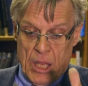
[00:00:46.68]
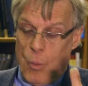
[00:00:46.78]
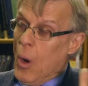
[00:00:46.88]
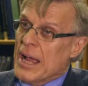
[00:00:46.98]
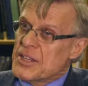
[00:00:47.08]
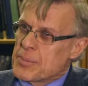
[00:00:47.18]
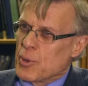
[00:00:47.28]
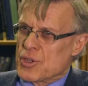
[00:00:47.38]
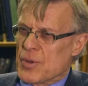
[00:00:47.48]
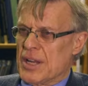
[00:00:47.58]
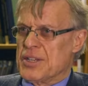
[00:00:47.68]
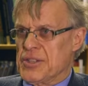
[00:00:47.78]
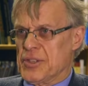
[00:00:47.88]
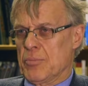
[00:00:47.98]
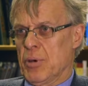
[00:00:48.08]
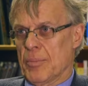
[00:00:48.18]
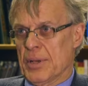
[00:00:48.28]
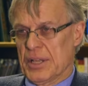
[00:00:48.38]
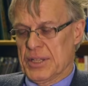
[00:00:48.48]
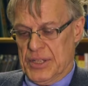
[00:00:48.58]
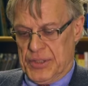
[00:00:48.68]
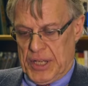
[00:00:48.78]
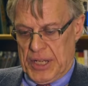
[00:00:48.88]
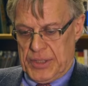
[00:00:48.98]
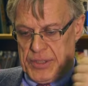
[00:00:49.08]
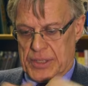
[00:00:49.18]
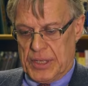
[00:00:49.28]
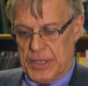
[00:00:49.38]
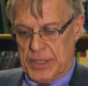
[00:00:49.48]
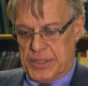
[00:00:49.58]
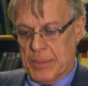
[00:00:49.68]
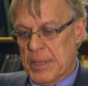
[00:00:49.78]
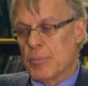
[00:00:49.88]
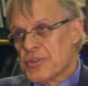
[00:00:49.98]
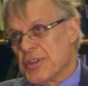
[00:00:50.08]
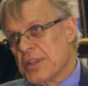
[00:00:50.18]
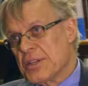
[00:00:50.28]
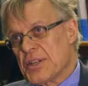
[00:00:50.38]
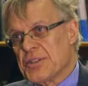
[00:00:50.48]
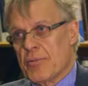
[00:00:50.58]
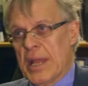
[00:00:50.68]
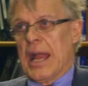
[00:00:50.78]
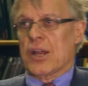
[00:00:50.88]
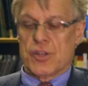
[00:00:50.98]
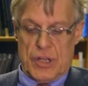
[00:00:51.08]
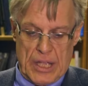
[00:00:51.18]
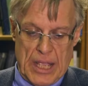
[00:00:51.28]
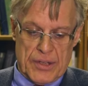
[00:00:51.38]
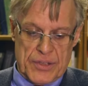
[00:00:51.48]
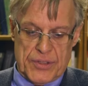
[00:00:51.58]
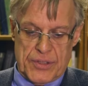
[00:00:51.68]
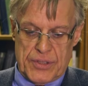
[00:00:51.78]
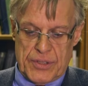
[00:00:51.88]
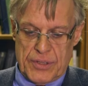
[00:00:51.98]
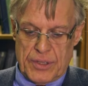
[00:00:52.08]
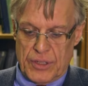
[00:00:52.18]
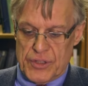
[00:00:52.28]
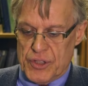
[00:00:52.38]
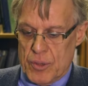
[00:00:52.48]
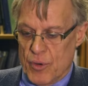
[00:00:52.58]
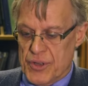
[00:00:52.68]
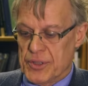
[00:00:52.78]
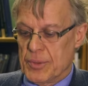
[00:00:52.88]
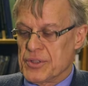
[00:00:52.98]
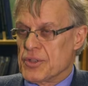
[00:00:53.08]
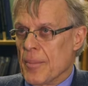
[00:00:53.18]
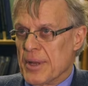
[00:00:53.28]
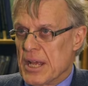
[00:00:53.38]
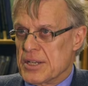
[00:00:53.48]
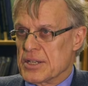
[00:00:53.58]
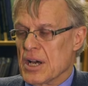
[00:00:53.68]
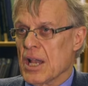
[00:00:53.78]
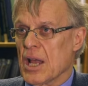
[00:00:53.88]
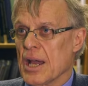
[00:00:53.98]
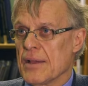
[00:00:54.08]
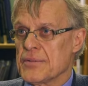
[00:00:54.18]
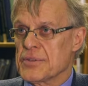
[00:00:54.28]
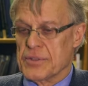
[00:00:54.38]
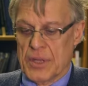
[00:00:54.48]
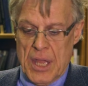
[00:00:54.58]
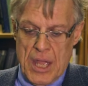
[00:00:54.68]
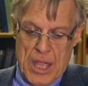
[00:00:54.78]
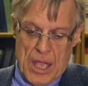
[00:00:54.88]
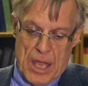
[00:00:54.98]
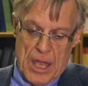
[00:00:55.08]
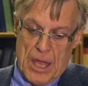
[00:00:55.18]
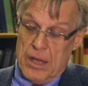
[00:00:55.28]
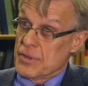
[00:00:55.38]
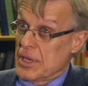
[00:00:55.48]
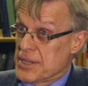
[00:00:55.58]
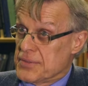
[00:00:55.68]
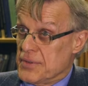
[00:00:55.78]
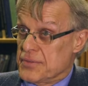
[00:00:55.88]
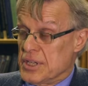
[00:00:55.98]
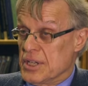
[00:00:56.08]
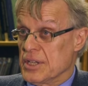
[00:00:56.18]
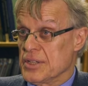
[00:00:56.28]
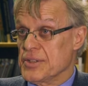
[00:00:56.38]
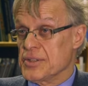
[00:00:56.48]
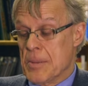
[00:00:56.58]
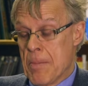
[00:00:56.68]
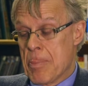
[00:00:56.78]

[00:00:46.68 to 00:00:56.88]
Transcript: Why is spirituality so popular these days? Some people say that it's a reaction against the consumerism that's dominated our lives over the last 50 years.